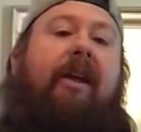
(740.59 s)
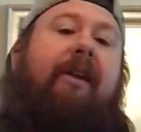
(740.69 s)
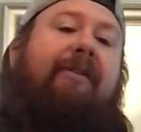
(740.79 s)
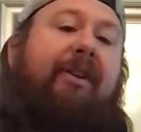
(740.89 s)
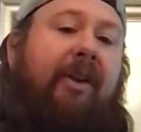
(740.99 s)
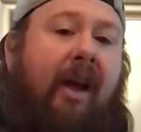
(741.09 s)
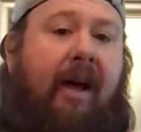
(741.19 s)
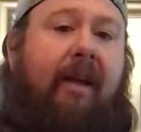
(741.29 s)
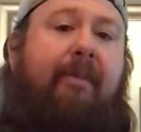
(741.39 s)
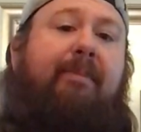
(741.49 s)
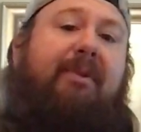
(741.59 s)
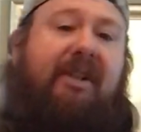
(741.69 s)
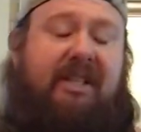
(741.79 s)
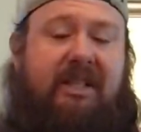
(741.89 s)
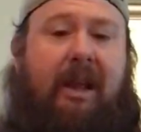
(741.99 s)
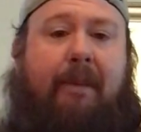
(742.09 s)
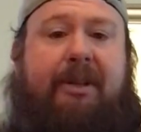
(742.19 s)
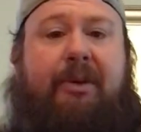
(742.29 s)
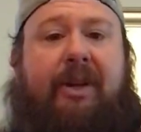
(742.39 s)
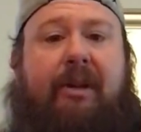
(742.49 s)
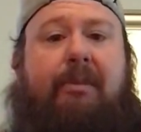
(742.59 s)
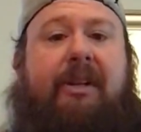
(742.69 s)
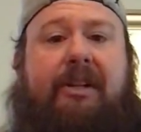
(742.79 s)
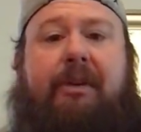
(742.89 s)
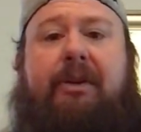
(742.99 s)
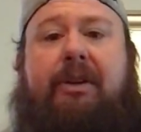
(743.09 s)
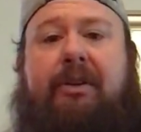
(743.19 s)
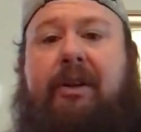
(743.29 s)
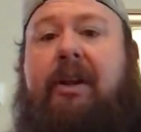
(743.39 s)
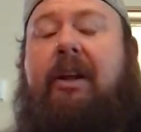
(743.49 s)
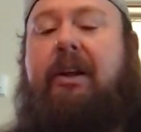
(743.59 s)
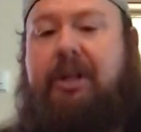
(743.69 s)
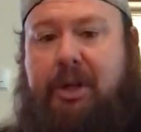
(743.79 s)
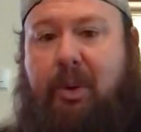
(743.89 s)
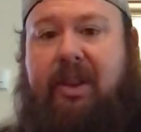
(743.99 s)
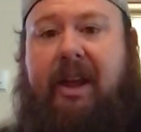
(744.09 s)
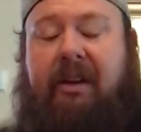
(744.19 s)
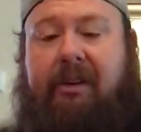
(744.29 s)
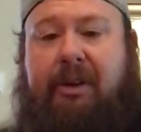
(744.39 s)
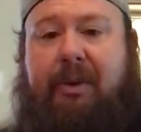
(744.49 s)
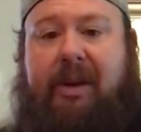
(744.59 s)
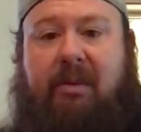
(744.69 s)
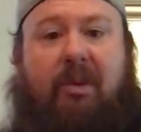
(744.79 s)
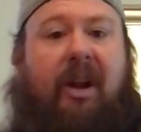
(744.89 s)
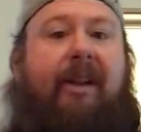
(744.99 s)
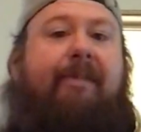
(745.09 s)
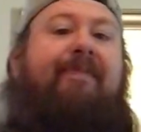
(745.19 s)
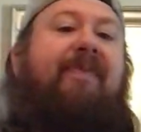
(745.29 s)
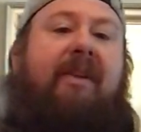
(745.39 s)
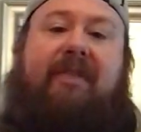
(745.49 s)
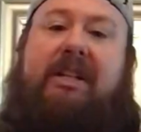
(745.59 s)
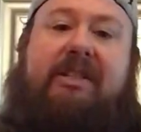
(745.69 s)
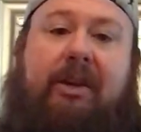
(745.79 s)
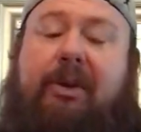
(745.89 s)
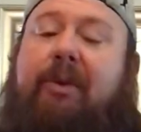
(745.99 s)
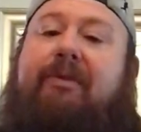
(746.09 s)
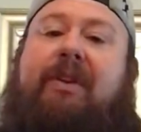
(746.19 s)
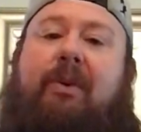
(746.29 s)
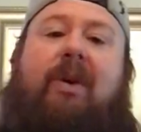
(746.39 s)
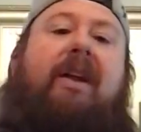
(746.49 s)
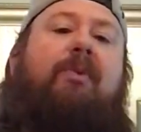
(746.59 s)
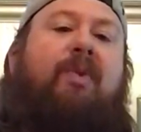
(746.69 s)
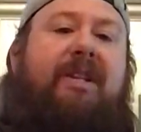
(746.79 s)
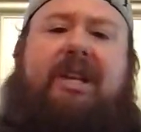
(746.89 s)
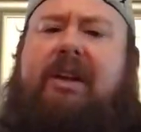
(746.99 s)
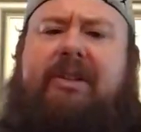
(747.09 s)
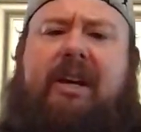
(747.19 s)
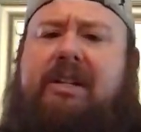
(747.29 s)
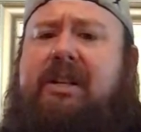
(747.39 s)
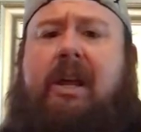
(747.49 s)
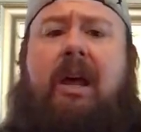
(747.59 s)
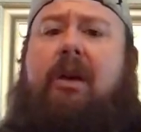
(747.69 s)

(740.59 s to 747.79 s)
If you're not, please stop doing them until you're sure that you're doing them right. If they still don't feel right, reach out to us.